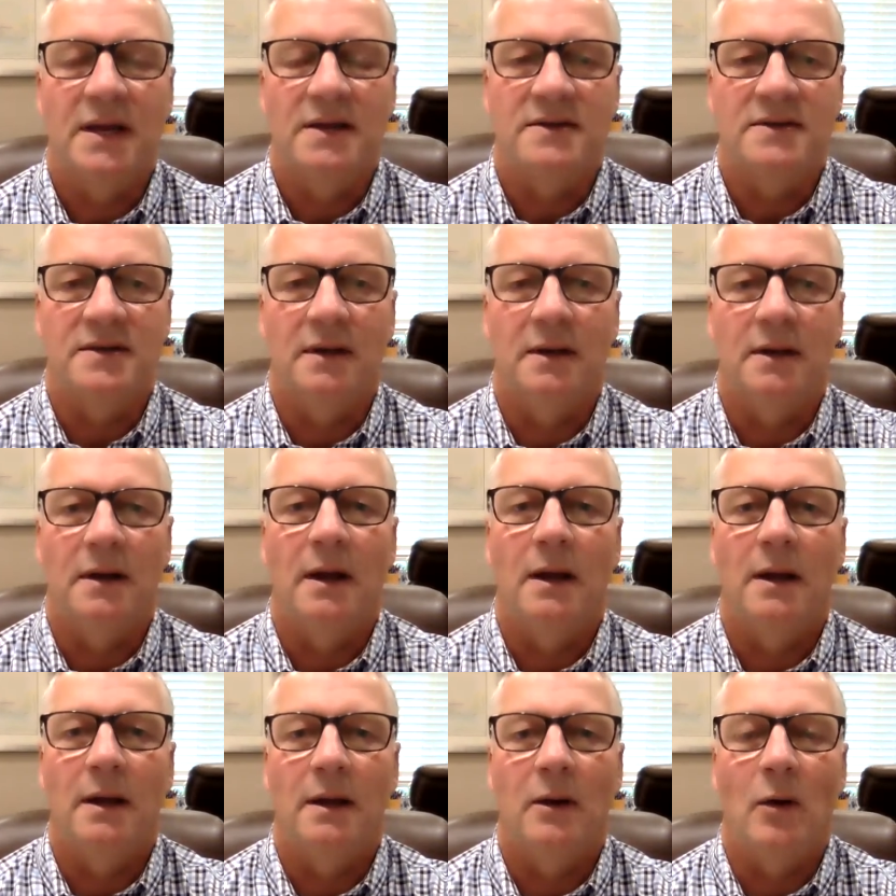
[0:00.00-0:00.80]
is an
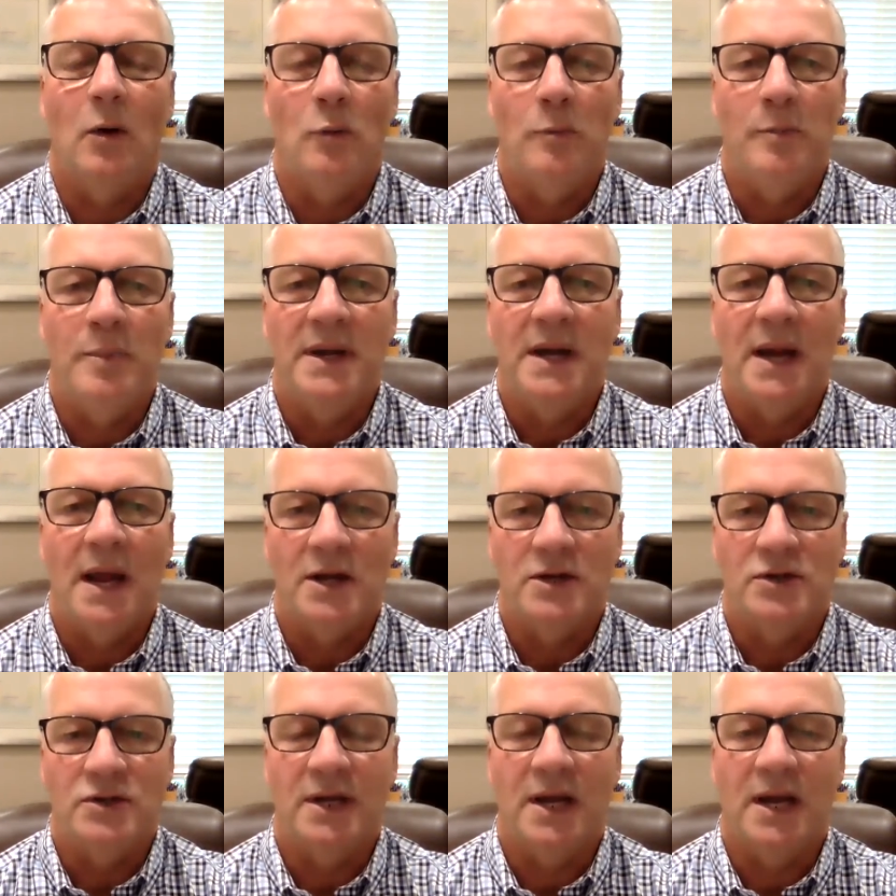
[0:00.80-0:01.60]
open
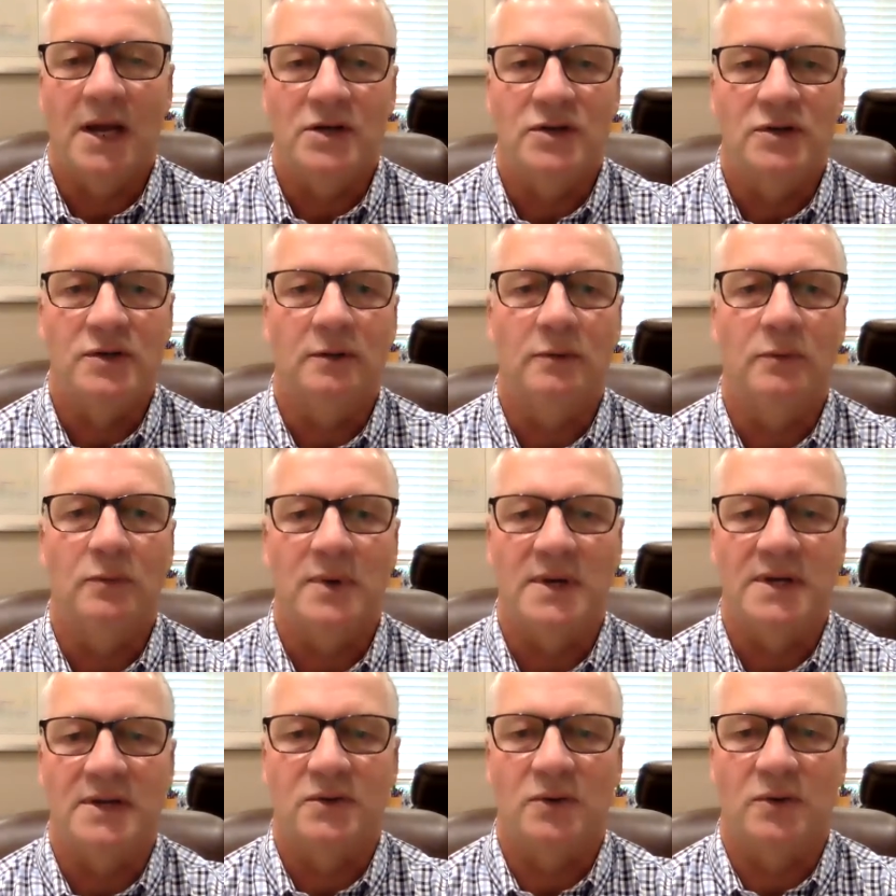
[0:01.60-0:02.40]
educational
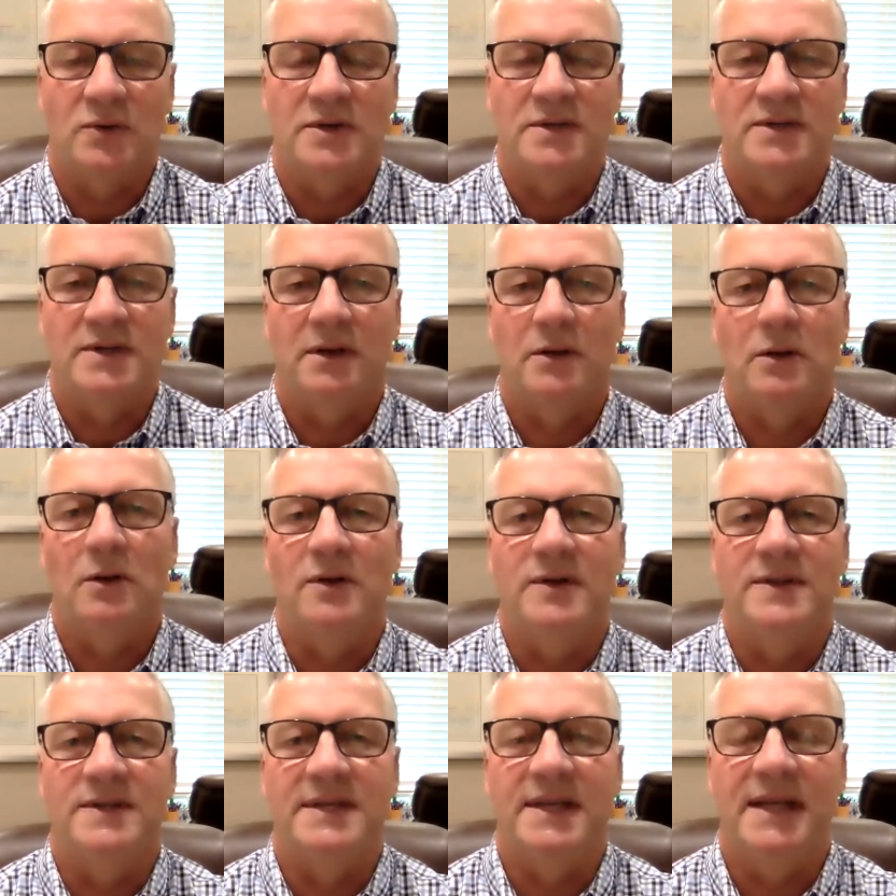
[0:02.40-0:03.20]
resource
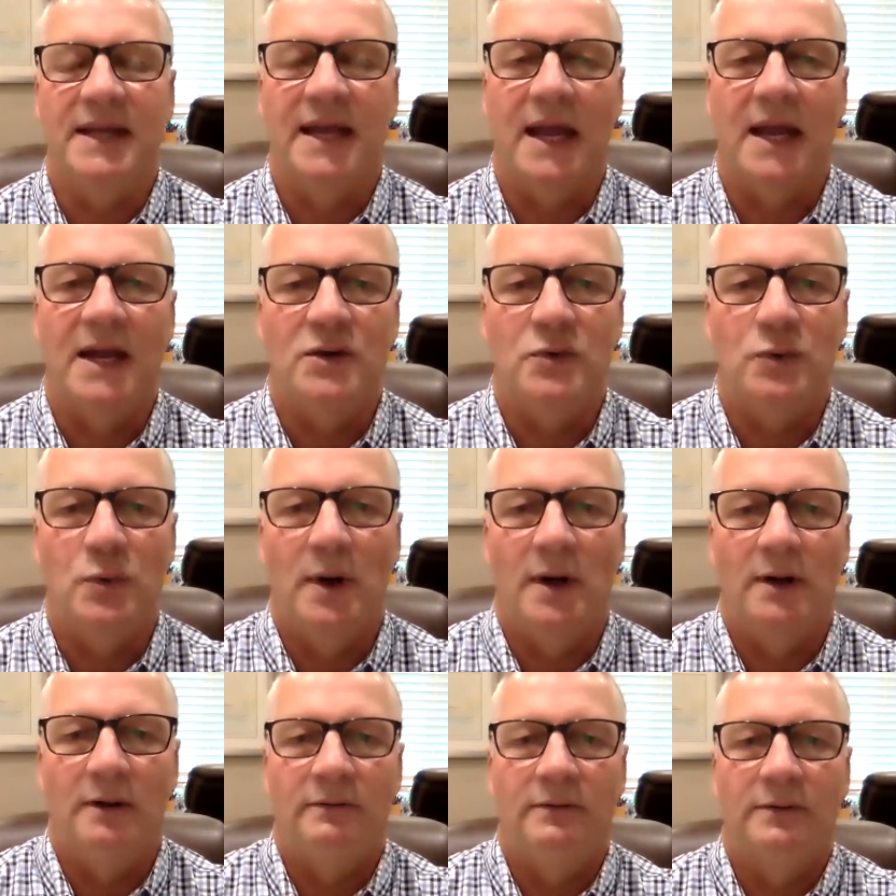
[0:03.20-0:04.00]
called
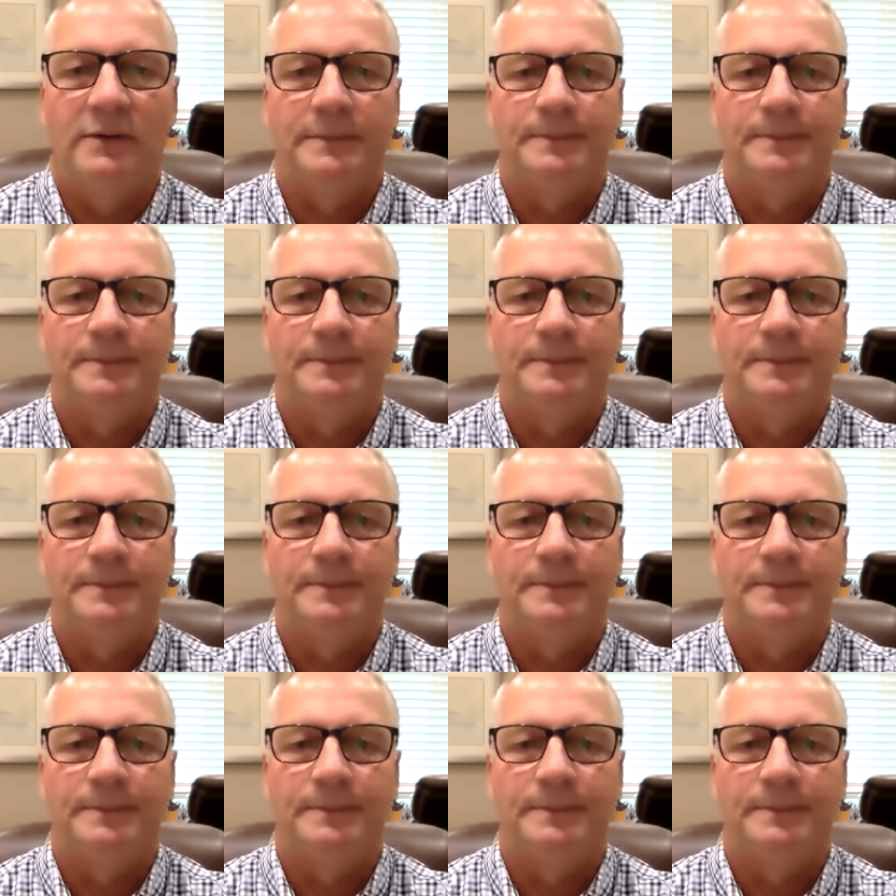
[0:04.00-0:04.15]
CK12.